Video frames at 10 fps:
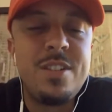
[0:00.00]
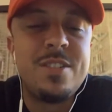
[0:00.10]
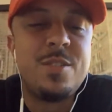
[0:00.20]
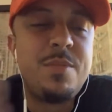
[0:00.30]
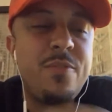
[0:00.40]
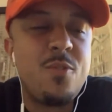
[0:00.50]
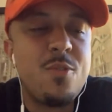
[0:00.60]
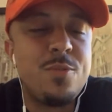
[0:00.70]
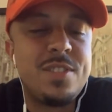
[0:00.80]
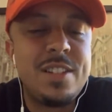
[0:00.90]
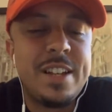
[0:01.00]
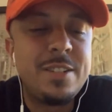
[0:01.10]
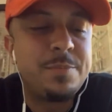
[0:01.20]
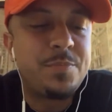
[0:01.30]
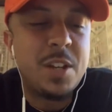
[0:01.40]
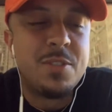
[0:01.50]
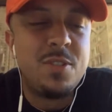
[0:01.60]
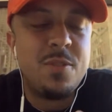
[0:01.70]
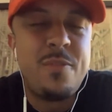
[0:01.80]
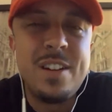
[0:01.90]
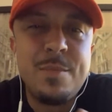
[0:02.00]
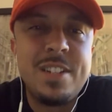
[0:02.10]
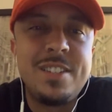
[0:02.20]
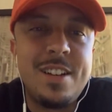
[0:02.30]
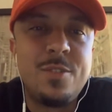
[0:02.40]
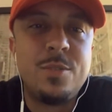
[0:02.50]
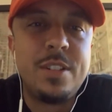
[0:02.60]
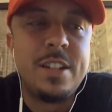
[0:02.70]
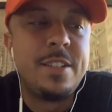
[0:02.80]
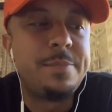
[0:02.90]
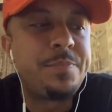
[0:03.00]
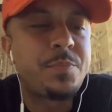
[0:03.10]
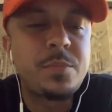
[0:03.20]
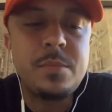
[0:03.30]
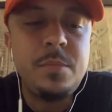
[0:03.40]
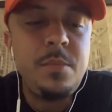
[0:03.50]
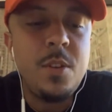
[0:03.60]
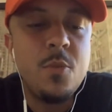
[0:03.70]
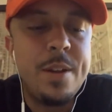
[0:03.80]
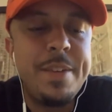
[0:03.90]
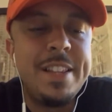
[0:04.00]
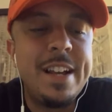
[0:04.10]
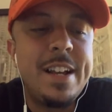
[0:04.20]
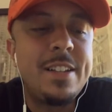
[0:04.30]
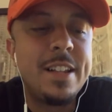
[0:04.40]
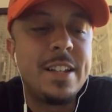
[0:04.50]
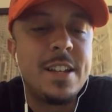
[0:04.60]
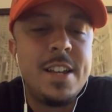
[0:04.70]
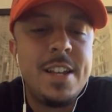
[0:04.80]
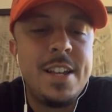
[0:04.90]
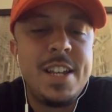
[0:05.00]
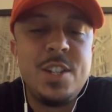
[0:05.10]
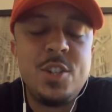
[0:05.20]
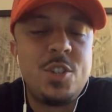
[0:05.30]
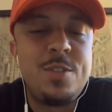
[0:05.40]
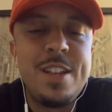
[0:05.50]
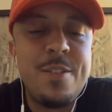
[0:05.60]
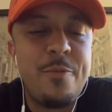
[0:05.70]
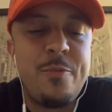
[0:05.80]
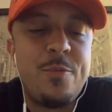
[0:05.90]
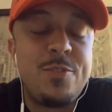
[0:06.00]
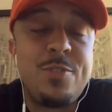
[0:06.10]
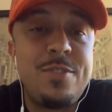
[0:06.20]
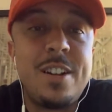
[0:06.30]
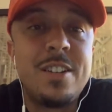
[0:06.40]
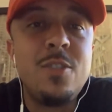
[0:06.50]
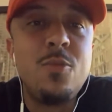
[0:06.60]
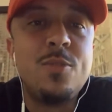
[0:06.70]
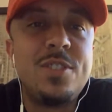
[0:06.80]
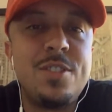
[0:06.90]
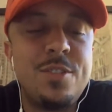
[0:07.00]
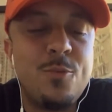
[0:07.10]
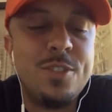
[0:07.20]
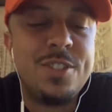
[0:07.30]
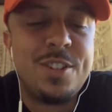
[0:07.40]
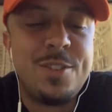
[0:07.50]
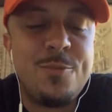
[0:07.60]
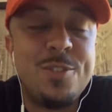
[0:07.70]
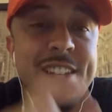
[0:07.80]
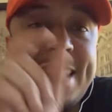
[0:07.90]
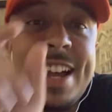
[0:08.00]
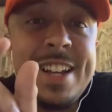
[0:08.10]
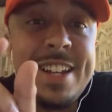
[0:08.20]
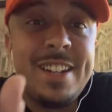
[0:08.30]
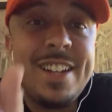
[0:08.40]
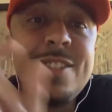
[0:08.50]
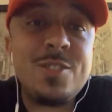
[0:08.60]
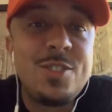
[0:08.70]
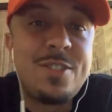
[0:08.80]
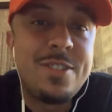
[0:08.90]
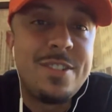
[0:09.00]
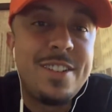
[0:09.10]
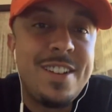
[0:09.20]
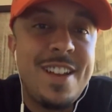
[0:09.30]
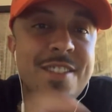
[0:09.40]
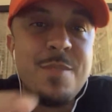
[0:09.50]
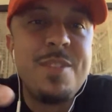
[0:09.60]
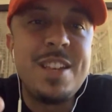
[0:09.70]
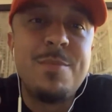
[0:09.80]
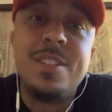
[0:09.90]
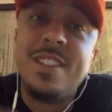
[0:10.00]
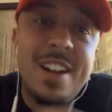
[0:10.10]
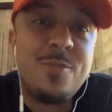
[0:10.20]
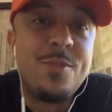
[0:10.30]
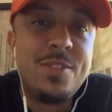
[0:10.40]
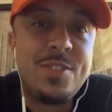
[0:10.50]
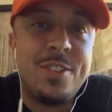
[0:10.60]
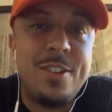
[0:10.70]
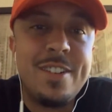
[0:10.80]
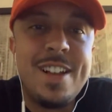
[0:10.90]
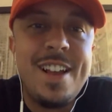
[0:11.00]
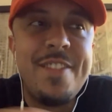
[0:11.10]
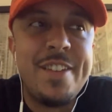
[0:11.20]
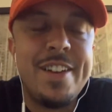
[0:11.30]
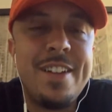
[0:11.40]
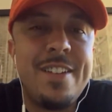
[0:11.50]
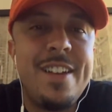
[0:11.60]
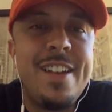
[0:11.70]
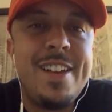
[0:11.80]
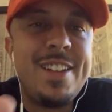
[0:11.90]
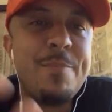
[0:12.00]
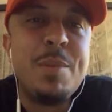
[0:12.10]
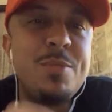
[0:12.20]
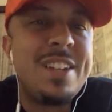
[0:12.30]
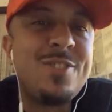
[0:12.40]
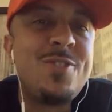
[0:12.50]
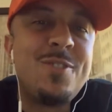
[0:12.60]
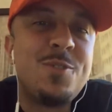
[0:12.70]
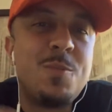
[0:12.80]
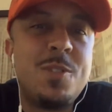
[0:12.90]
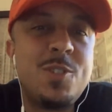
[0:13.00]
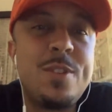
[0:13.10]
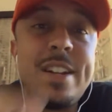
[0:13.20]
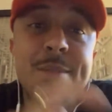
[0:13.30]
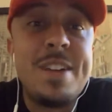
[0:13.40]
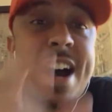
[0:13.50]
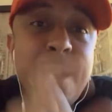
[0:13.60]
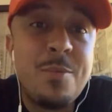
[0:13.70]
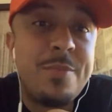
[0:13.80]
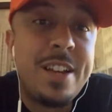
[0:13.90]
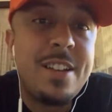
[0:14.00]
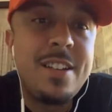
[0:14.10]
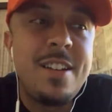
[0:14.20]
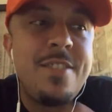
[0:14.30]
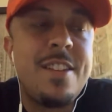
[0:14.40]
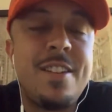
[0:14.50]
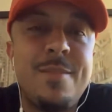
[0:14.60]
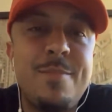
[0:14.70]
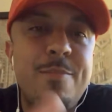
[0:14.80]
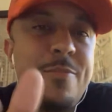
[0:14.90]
Because before it was, like, I was still finding my sound, and then when I made that, like, it just, Tranquilo was a line in a song, and then it became the title of the song, and then people liked the song so much, so I named the album that, and then